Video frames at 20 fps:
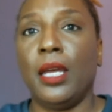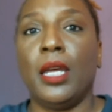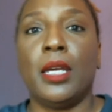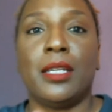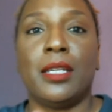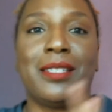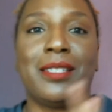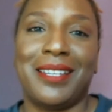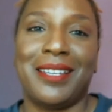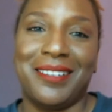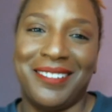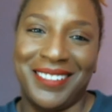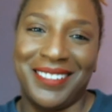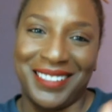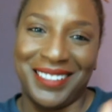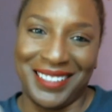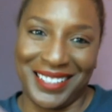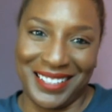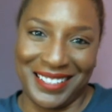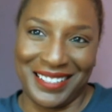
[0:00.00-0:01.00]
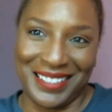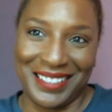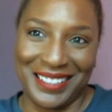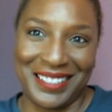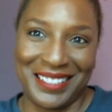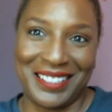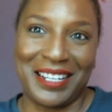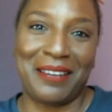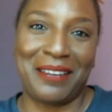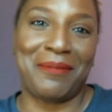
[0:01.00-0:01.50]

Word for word: So again, Shea